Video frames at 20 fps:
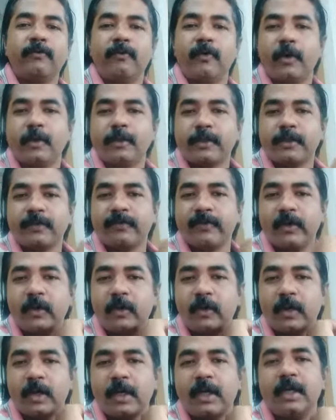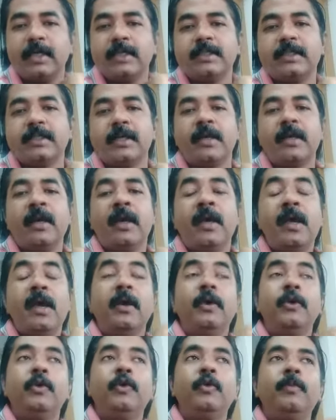philosophy or religion,
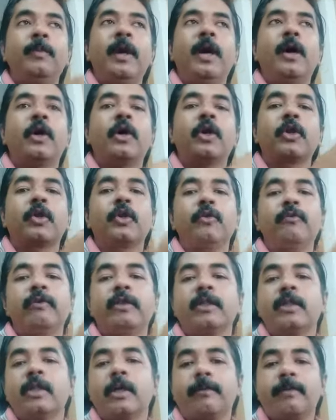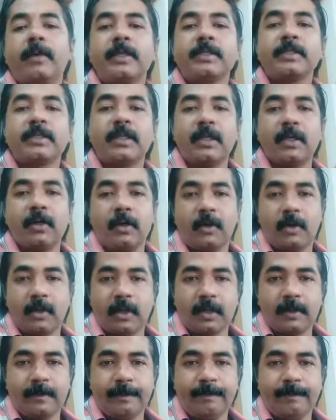you may argue with the person a
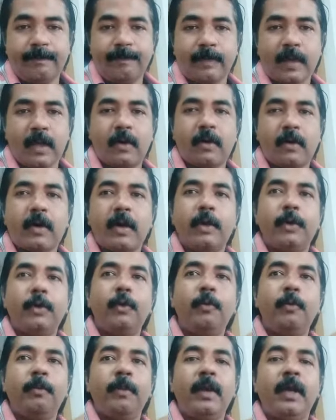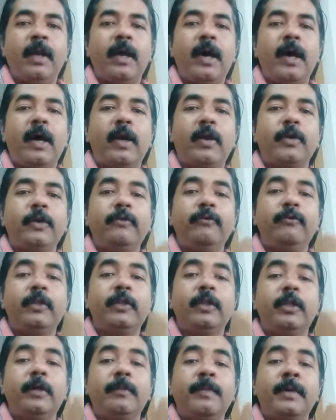lot. Okay, you may argue
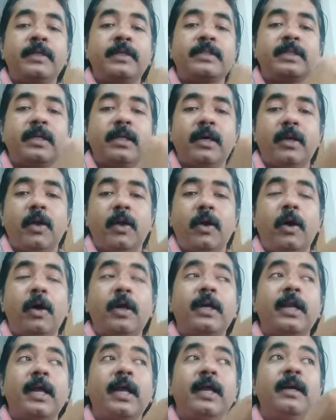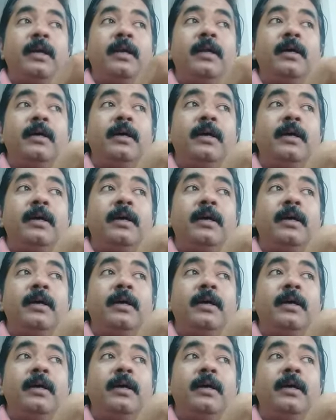with the person a lot, and